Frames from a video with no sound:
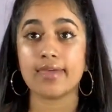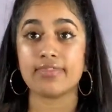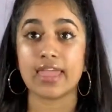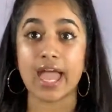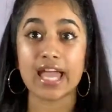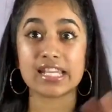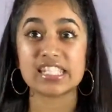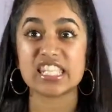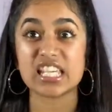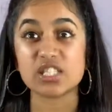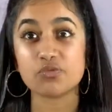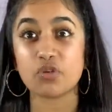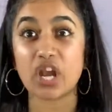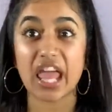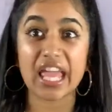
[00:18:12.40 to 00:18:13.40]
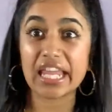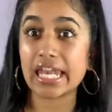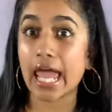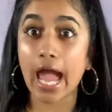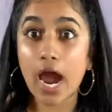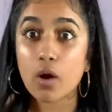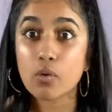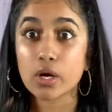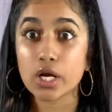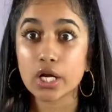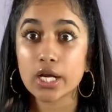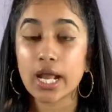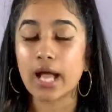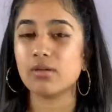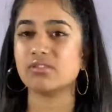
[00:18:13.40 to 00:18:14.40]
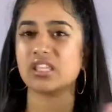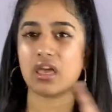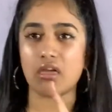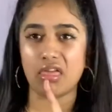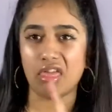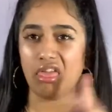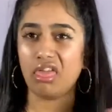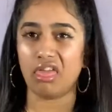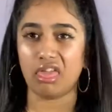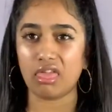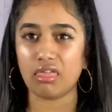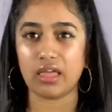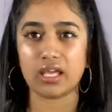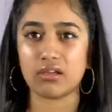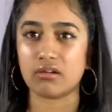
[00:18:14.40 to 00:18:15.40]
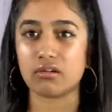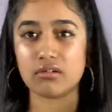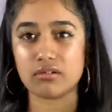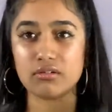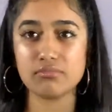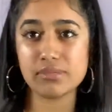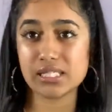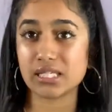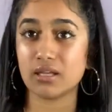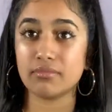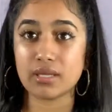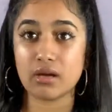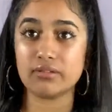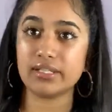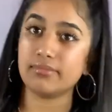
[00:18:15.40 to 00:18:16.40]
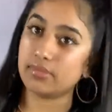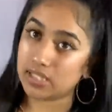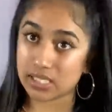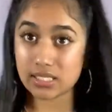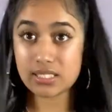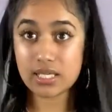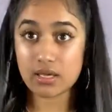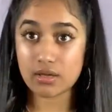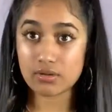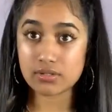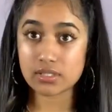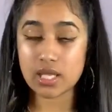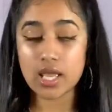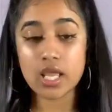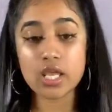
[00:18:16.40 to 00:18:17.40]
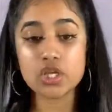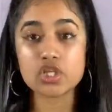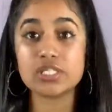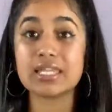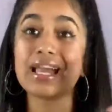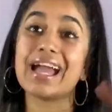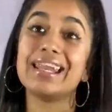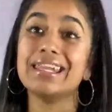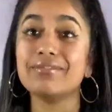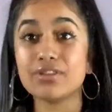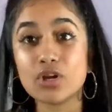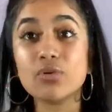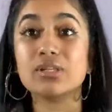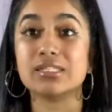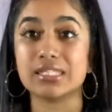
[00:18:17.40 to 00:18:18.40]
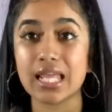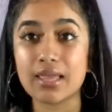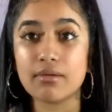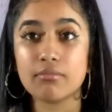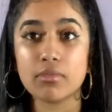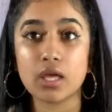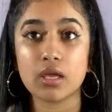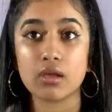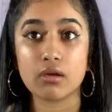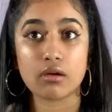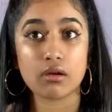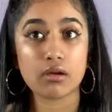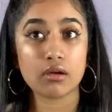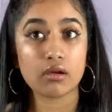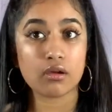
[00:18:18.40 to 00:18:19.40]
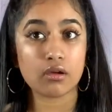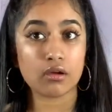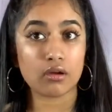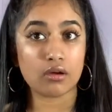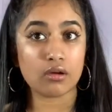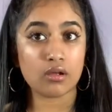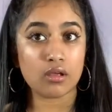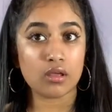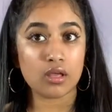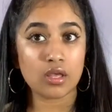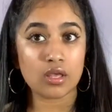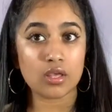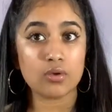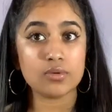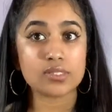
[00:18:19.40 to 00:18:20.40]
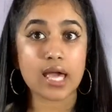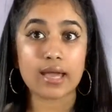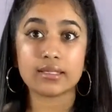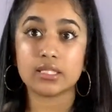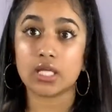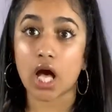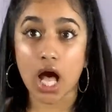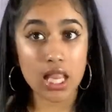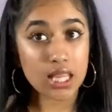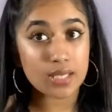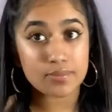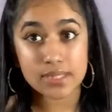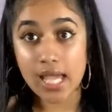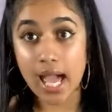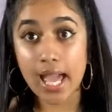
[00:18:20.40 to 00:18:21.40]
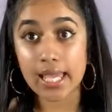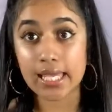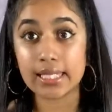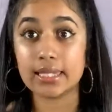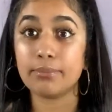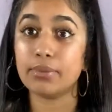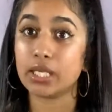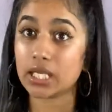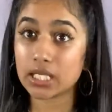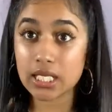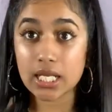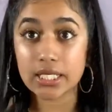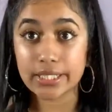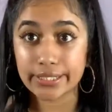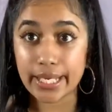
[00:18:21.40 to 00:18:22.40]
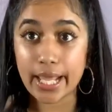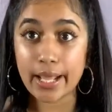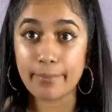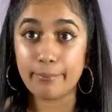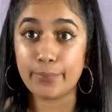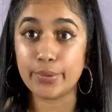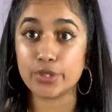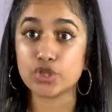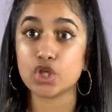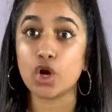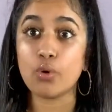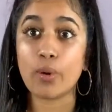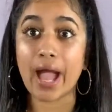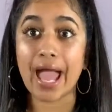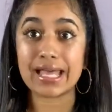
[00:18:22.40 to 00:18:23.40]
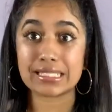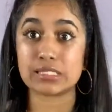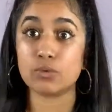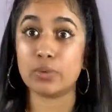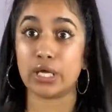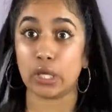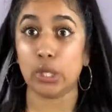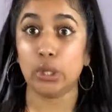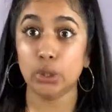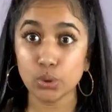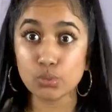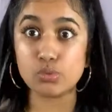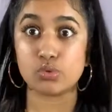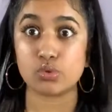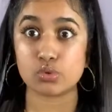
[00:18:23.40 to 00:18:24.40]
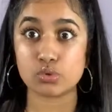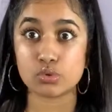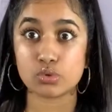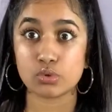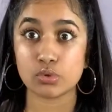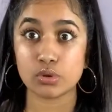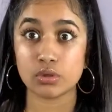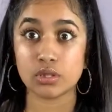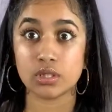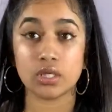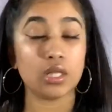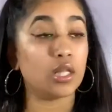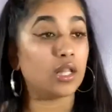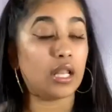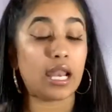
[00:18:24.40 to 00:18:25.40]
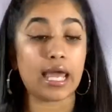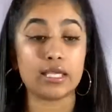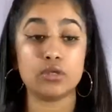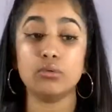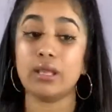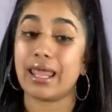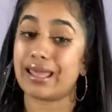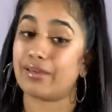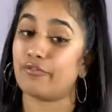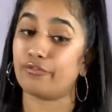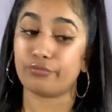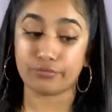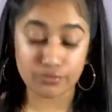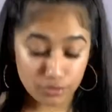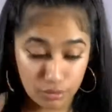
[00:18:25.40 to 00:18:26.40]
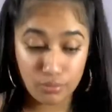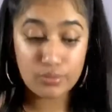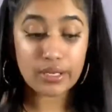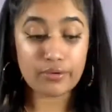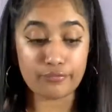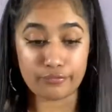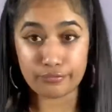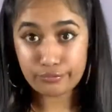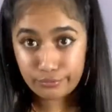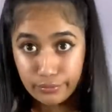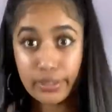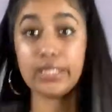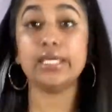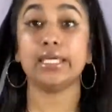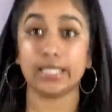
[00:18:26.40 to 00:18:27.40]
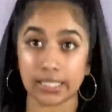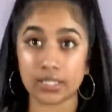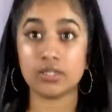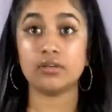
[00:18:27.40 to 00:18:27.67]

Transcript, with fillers: They had sex for like an hour. I was like, ugh, like girl, don't be telling me all them details. She's like, I didn't even know his name. I'm like, girl, you was acting all uptight in the beginning of the day, but your ass went loose. Like you let you went free.